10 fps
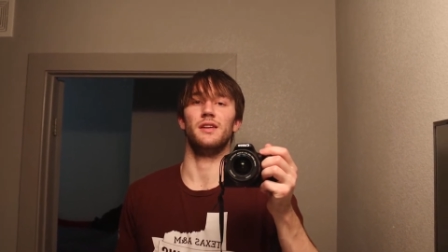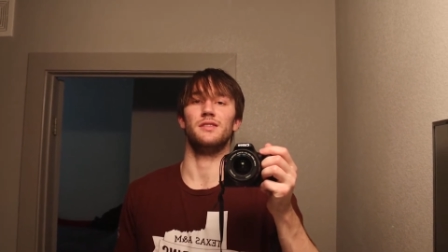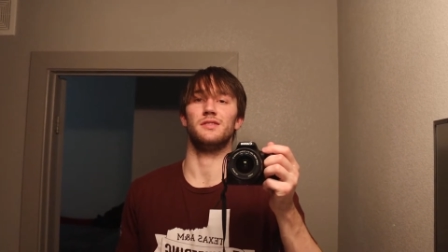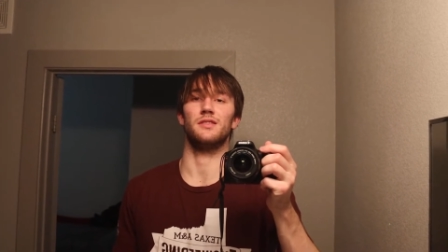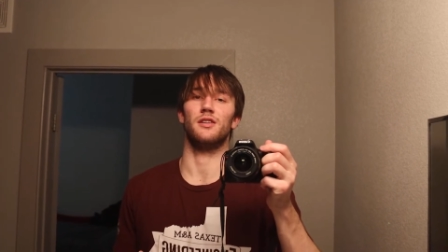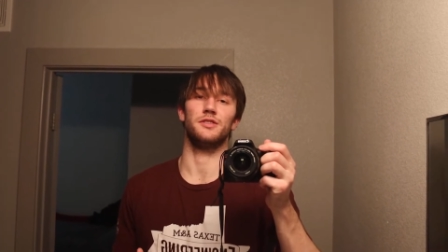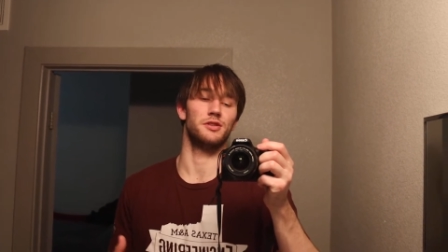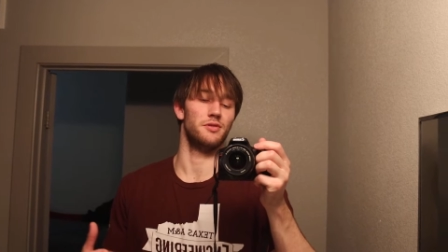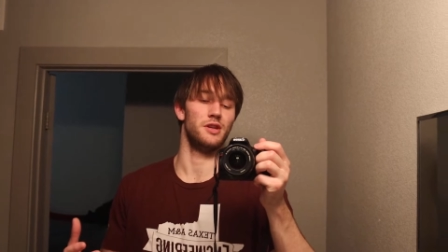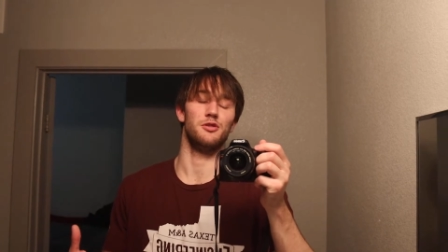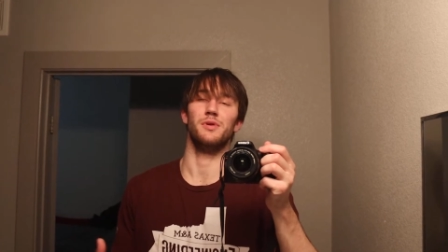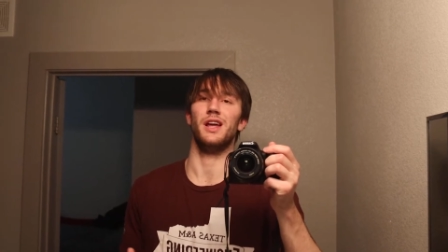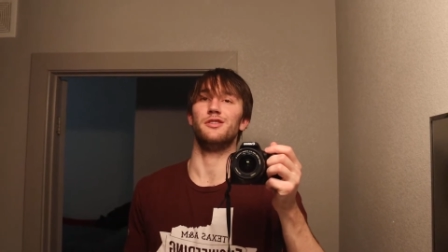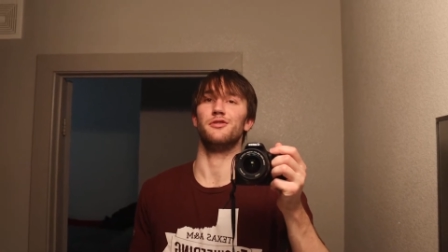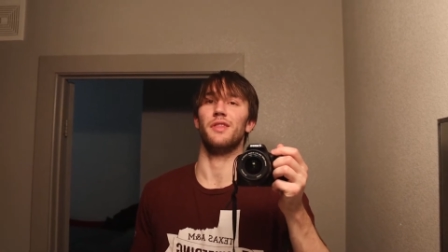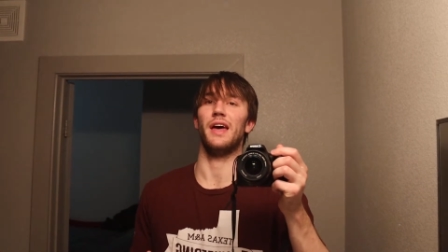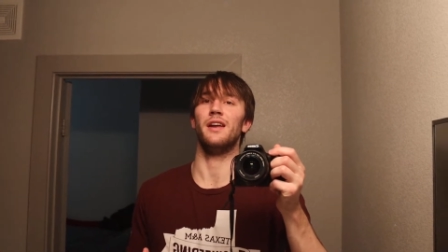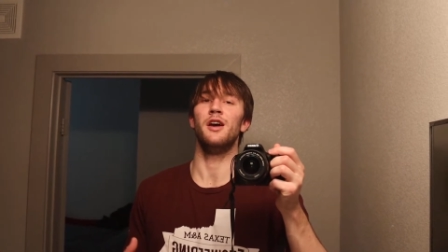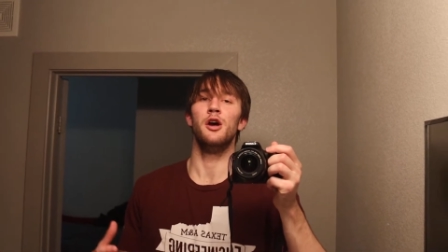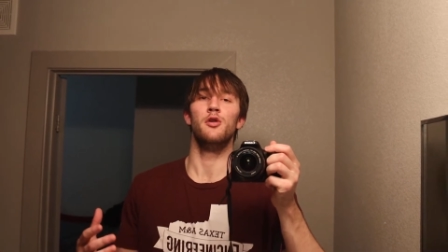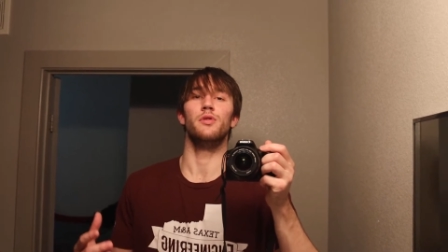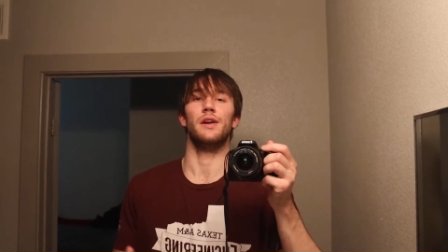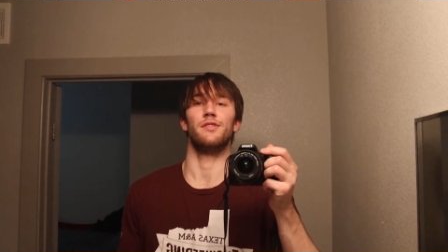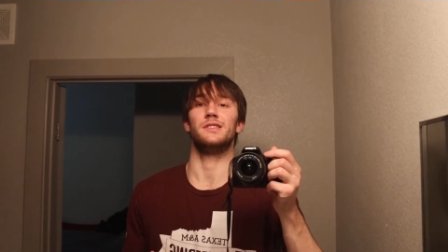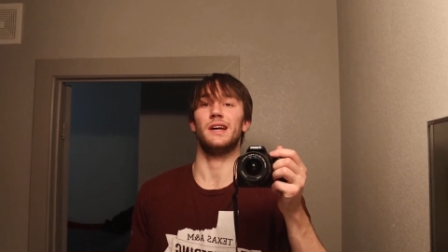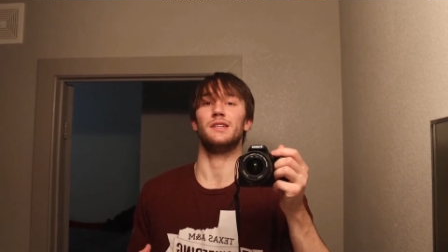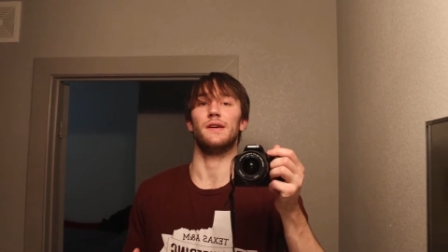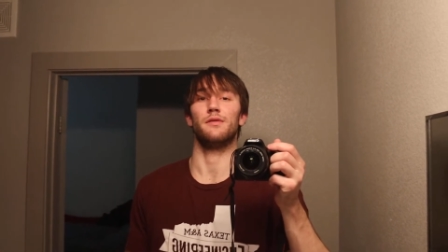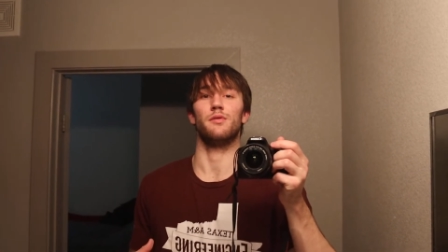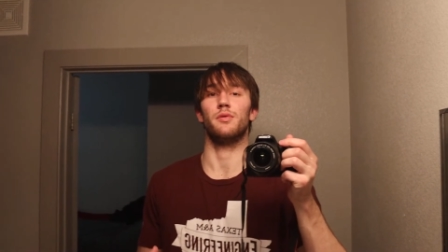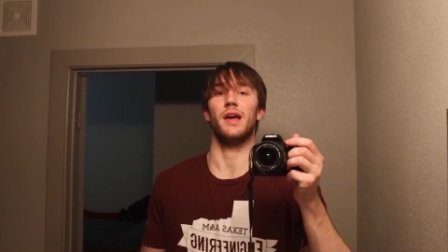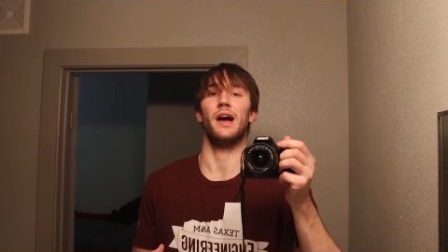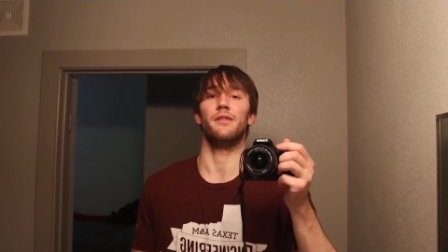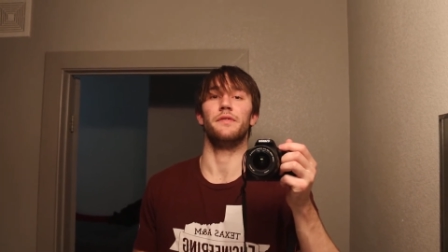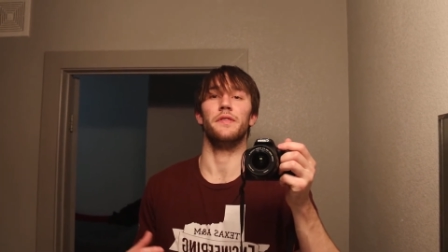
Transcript: It's also in human nature that we're never satisfied with what we have.